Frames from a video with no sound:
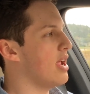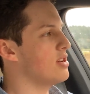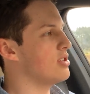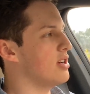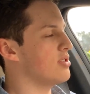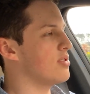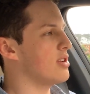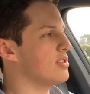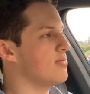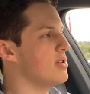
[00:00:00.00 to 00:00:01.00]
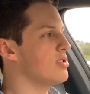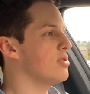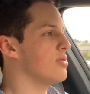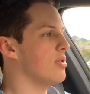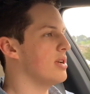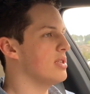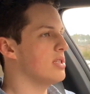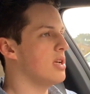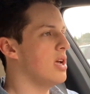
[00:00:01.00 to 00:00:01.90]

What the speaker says: engine and transmission noise,